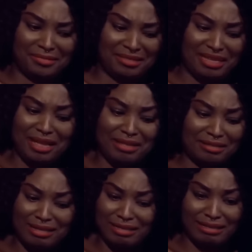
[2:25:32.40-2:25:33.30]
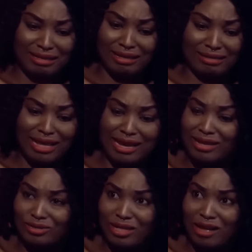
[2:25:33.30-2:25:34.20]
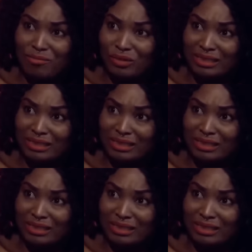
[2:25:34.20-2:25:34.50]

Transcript: That guy does not have money